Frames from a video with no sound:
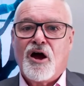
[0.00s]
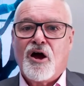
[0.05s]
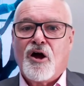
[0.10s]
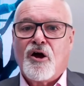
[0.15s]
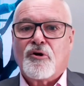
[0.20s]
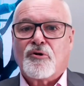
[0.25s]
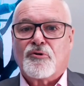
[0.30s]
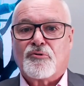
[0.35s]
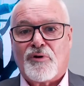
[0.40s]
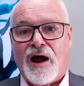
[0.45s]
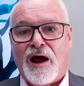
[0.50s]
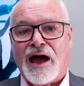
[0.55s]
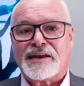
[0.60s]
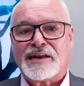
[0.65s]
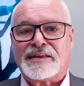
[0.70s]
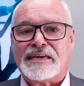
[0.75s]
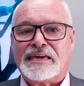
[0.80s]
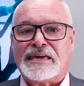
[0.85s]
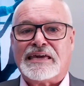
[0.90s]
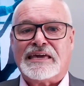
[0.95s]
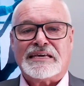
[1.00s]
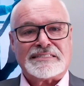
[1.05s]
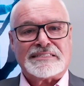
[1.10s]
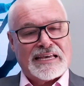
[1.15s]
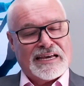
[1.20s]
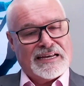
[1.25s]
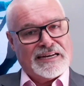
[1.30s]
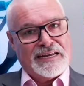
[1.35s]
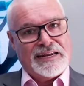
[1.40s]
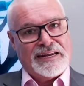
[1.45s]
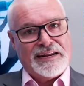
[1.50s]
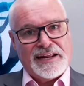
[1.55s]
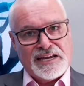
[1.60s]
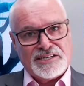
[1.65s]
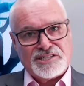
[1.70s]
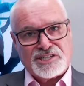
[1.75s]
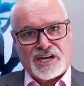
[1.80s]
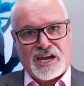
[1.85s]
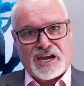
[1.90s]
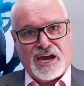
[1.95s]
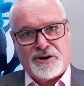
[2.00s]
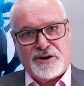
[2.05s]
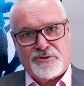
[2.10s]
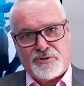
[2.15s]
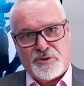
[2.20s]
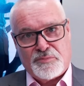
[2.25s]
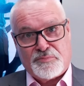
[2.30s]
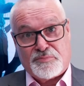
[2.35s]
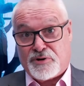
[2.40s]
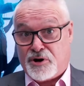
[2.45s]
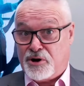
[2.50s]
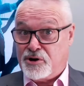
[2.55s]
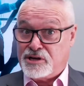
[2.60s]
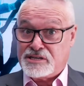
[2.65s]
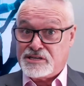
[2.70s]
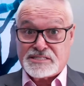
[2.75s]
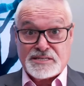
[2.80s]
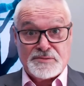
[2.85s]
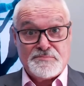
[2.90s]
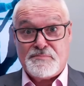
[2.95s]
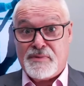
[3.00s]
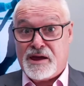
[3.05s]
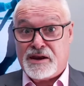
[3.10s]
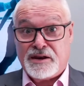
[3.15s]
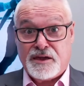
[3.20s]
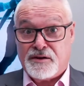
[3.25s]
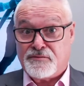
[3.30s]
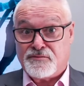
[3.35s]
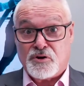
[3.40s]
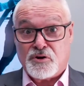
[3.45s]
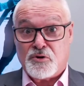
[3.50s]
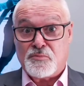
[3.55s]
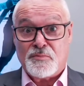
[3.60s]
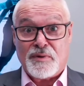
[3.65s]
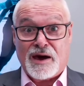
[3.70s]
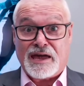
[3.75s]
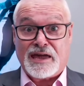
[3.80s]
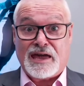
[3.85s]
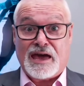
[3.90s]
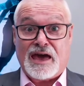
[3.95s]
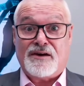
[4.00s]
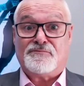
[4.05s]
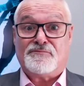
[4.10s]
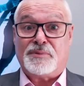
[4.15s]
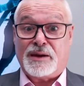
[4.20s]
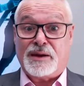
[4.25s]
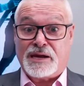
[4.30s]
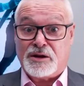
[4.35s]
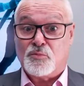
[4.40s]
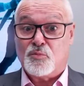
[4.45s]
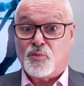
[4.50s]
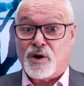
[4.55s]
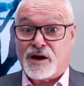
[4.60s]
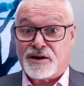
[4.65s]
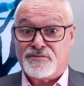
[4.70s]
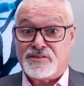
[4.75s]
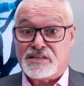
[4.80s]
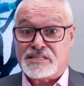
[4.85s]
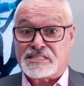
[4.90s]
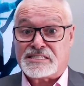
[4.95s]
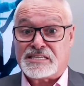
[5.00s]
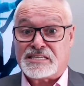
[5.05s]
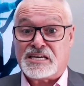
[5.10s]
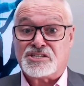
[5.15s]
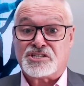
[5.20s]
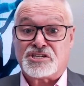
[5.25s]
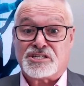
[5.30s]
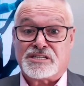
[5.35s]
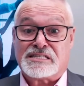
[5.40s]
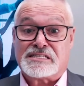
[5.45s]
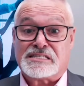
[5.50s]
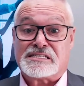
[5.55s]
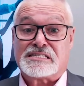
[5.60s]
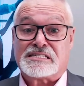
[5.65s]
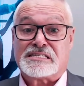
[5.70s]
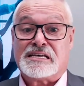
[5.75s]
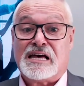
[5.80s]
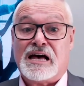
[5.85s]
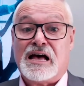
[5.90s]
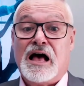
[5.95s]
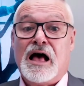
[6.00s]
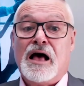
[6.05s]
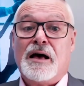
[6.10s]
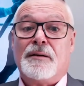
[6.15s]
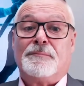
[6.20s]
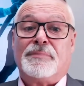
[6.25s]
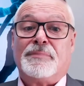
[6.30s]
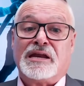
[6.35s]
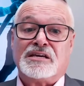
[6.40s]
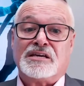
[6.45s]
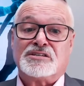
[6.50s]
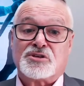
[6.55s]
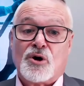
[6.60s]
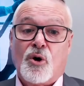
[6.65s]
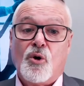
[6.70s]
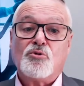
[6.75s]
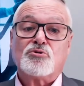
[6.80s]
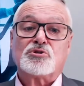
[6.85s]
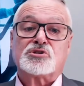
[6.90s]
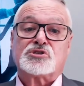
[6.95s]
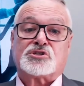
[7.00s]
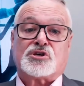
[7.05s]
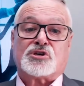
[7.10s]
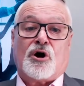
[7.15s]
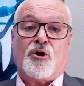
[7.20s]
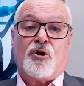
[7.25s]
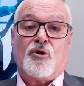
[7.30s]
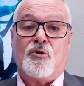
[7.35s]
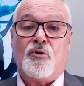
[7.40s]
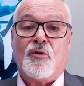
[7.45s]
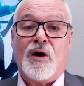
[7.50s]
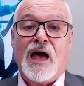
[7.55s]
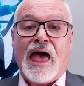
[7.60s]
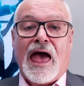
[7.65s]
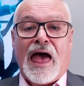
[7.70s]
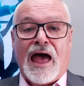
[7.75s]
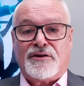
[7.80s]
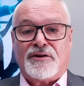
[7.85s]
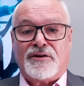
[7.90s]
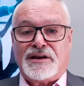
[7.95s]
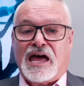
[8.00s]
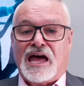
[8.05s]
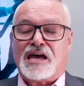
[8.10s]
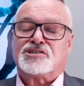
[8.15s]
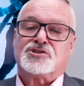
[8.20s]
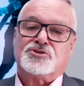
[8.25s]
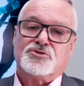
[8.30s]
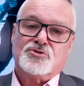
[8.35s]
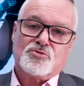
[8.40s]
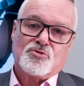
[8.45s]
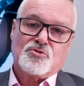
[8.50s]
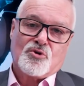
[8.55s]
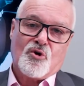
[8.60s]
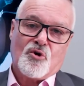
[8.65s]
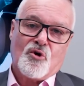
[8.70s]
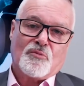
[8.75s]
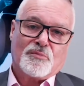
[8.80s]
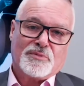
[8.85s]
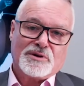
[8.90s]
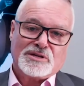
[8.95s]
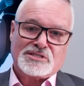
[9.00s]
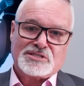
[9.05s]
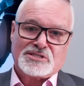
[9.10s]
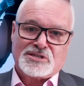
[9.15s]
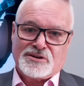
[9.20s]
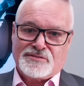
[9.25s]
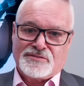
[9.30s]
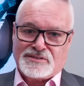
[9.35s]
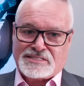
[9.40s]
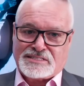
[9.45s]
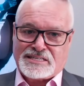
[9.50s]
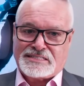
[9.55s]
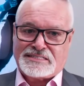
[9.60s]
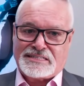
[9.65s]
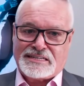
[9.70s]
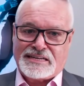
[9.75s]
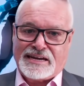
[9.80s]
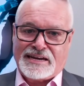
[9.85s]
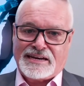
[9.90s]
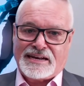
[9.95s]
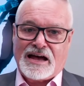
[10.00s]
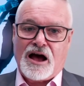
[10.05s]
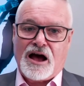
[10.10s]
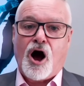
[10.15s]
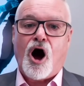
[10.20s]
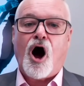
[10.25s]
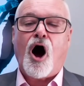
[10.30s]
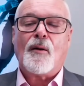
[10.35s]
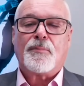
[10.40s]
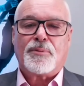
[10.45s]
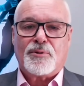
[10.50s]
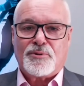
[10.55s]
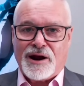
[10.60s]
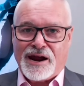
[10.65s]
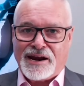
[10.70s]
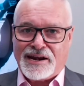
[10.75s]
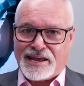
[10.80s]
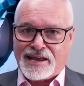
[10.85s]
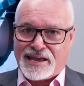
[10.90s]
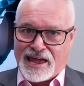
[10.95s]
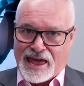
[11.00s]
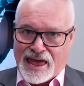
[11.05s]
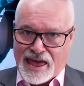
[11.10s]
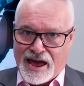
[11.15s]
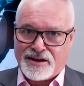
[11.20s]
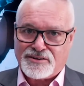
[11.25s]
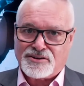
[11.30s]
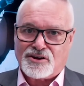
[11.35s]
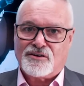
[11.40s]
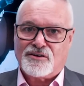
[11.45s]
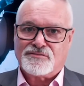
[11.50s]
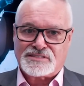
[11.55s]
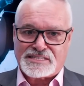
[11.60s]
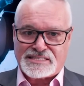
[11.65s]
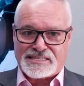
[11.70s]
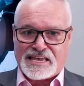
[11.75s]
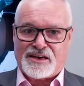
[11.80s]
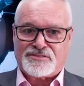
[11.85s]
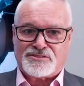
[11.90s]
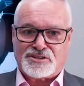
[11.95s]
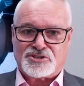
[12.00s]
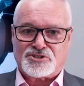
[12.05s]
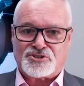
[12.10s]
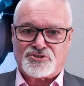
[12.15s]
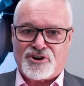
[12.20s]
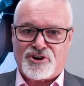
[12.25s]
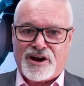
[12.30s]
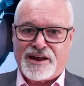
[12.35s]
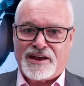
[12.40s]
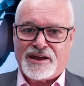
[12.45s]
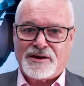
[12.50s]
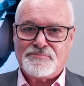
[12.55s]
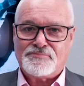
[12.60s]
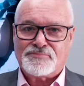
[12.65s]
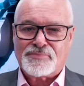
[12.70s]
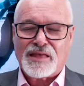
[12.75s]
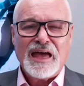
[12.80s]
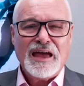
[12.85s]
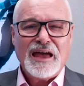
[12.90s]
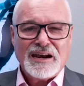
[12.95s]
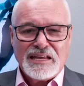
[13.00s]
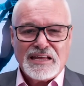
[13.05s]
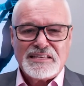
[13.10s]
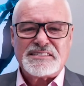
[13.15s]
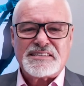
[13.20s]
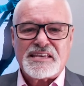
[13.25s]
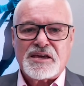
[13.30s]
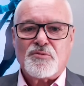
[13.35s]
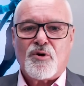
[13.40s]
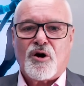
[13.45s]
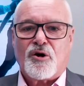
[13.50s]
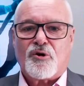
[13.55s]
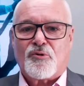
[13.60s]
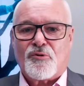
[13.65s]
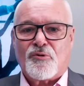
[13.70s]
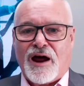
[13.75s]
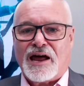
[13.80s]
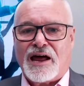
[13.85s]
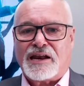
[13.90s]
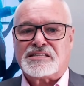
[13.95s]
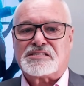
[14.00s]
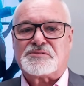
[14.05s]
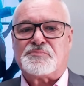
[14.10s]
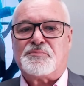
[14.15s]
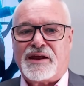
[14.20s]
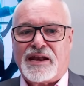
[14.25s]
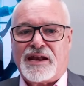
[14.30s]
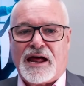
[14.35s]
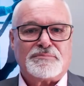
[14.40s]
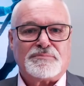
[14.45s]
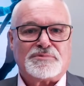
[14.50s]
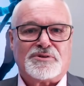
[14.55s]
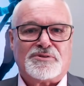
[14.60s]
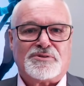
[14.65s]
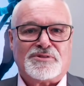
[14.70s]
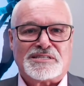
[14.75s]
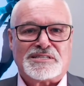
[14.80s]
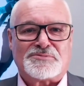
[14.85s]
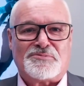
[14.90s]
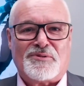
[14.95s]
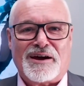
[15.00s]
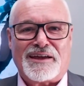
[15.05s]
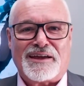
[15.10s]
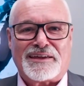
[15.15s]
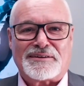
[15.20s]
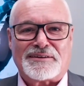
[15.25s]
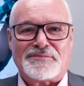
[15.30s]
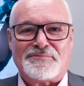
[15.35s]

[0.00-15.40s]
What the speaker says: Grant is a lead educator at Proteus, and many of you may have been in one of his sessions. But he's also our National Corporate Services Leader operating out of South Australia. Let's see what Grant's been up to this week.